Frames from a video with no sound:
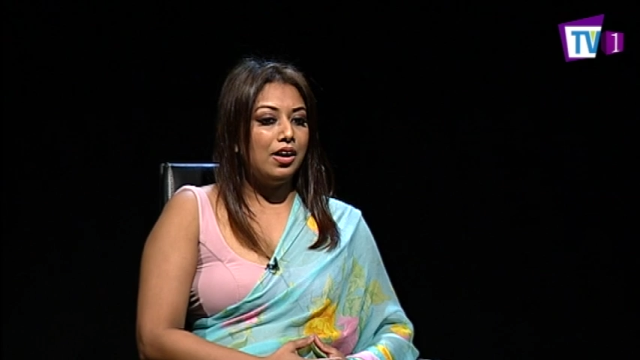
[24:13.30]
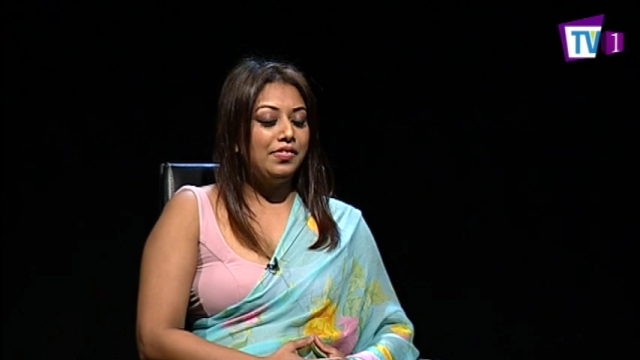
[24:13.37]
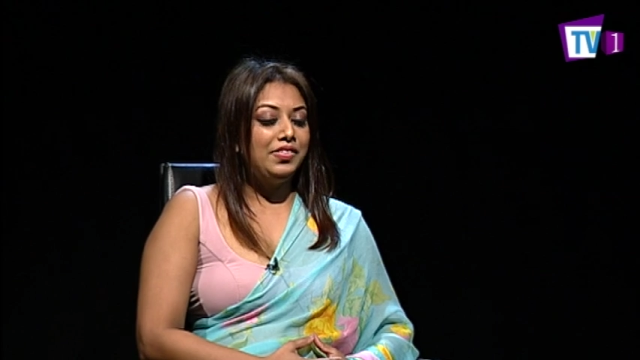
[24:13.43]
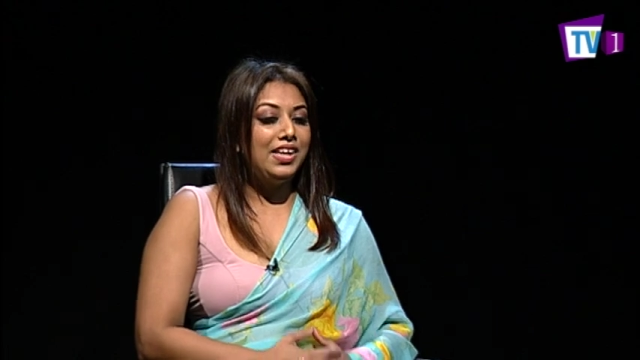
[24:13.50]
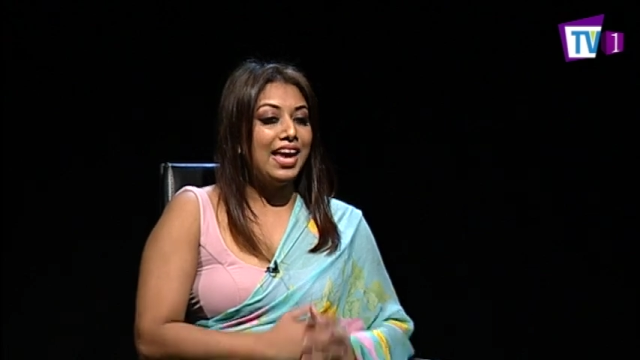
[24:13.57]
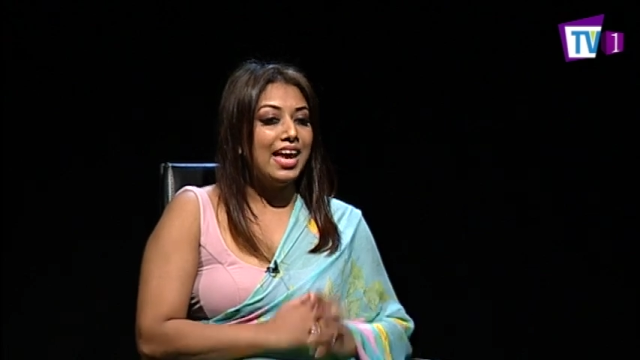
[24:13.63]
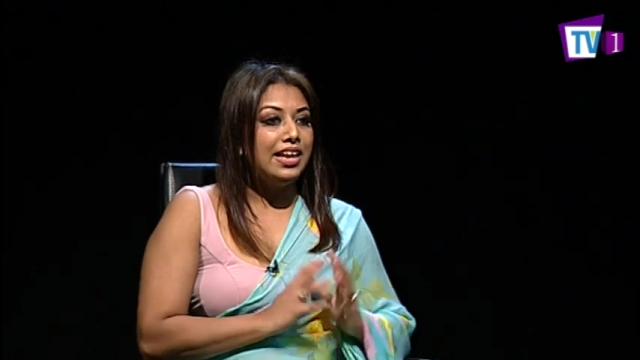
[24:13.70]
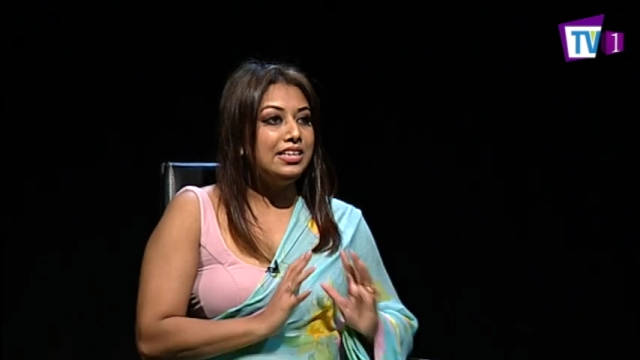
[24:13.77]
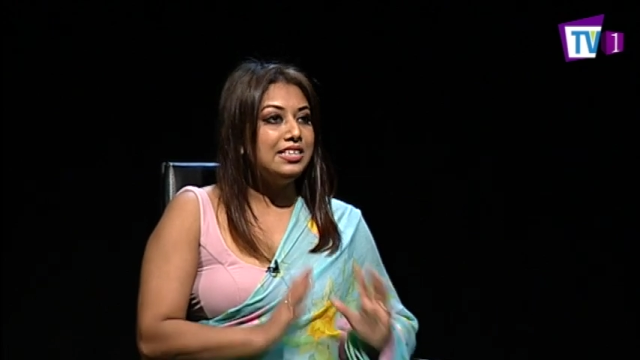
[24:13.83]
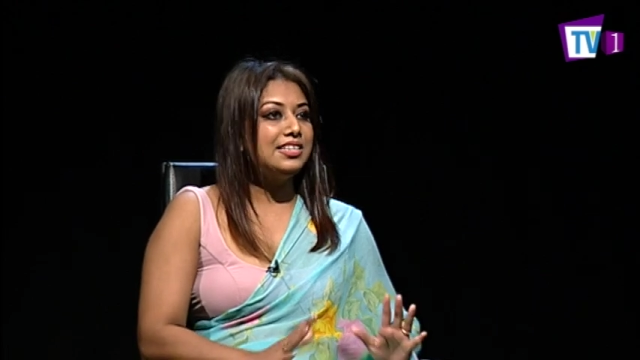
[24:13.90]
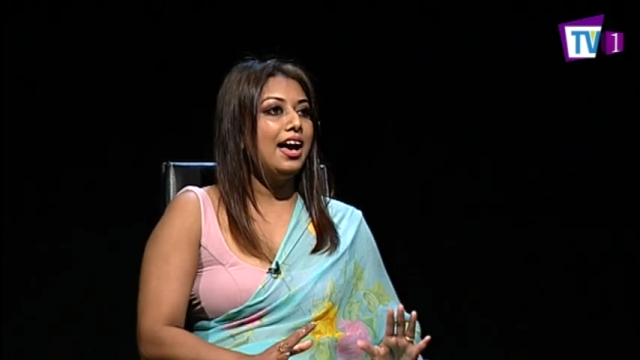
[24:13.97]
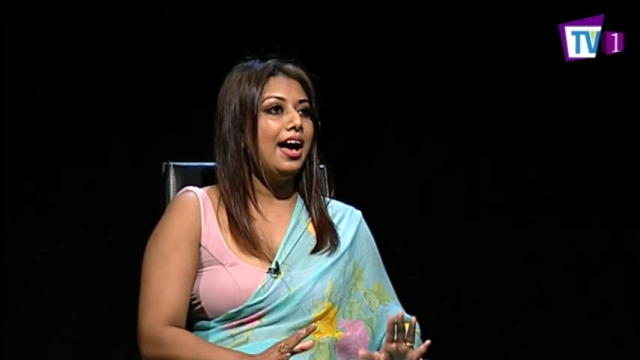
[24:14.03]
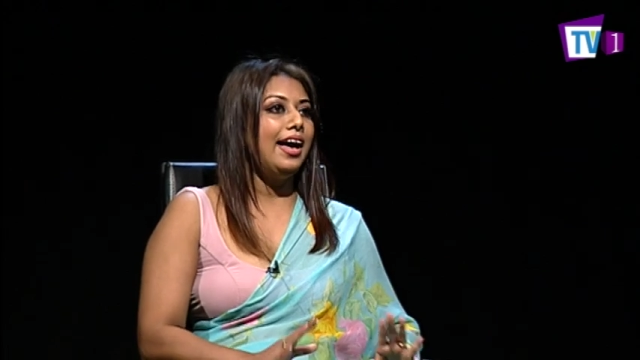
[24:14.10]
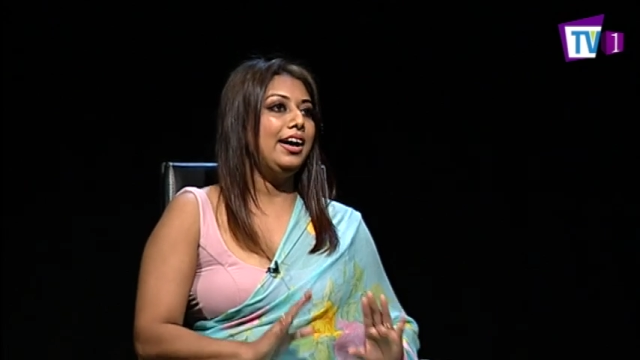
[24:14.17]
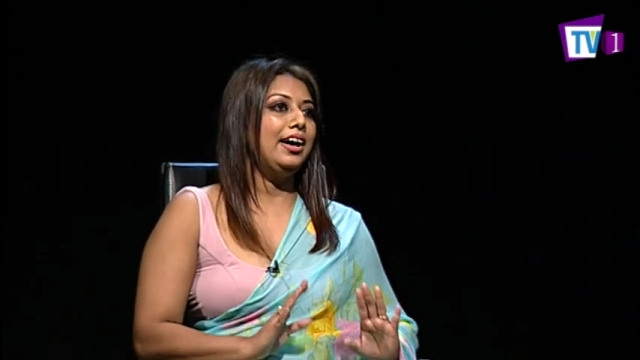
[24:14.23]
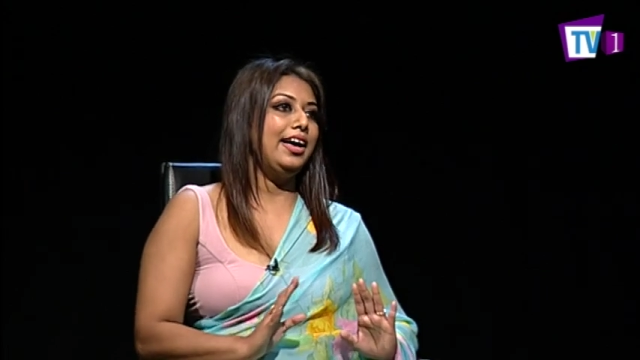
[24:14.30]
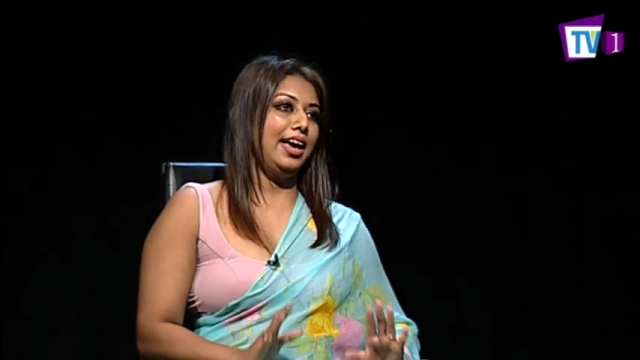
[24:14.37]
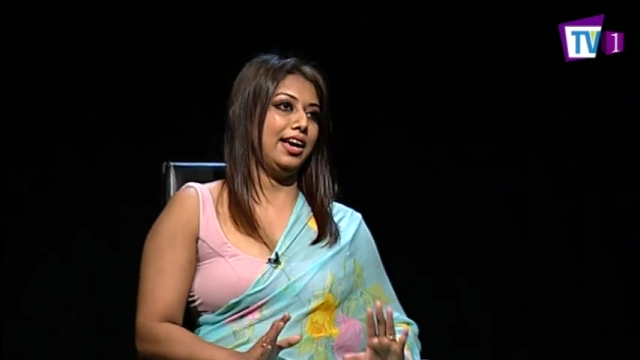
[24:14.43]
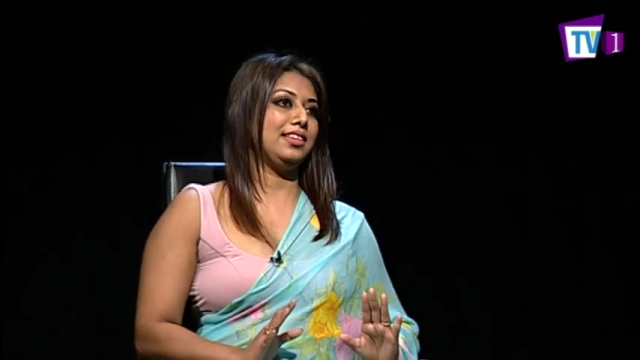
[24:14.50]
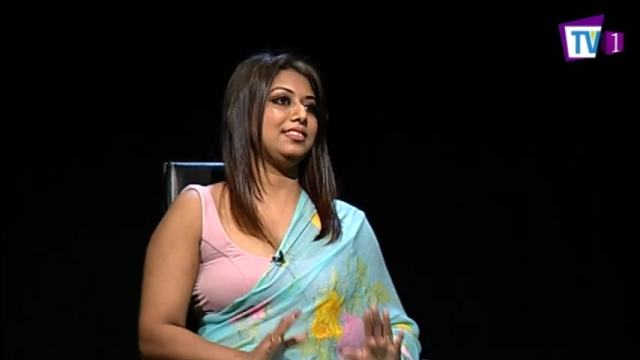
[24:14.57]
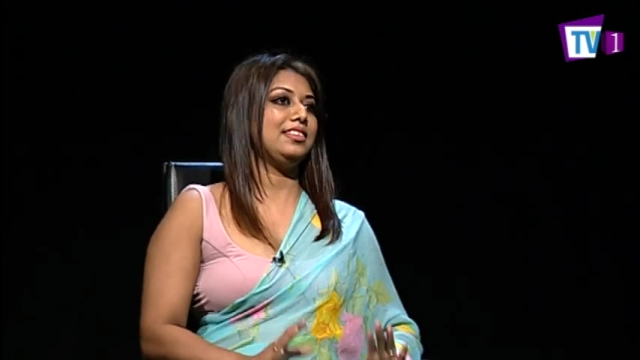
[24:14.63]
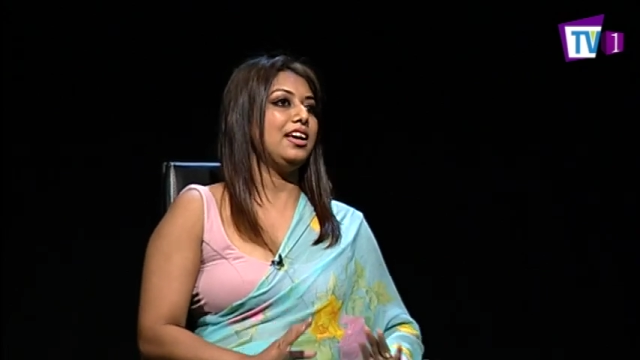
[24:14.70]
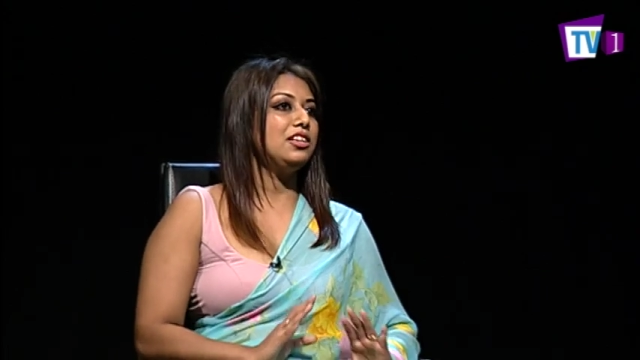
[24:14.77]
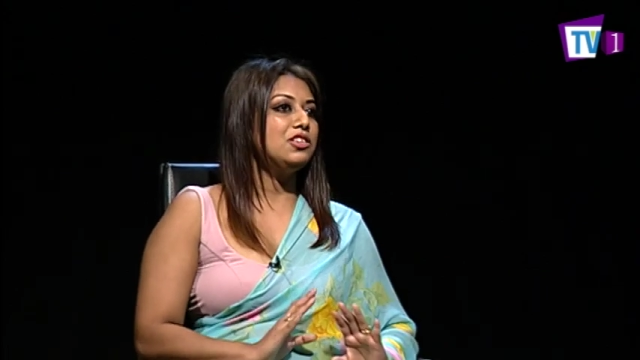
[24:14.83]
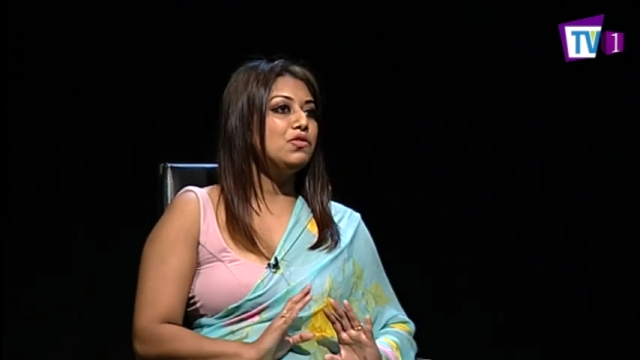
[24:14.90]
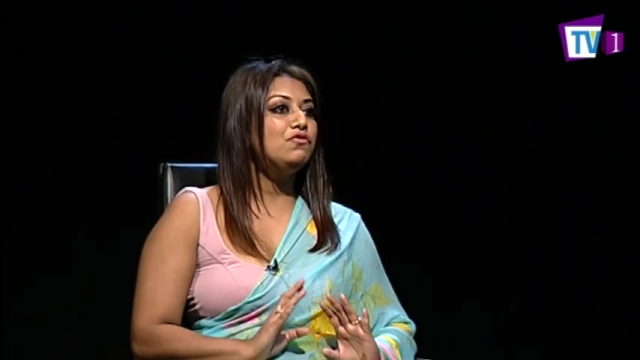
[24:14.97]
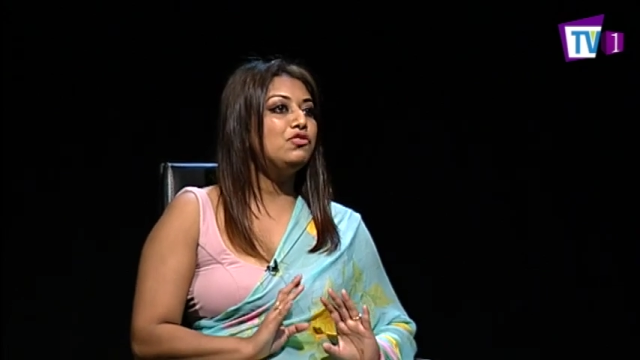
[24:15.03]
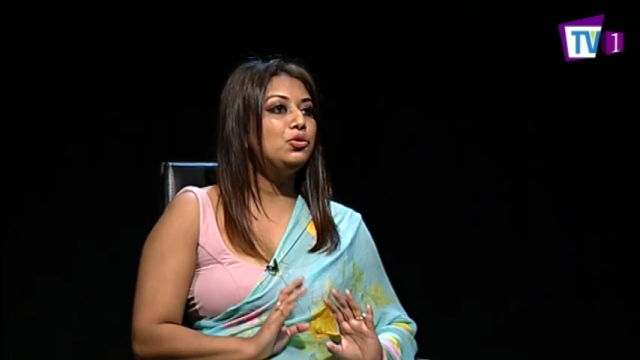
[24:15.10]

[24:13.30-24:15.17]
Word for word: the entire extent of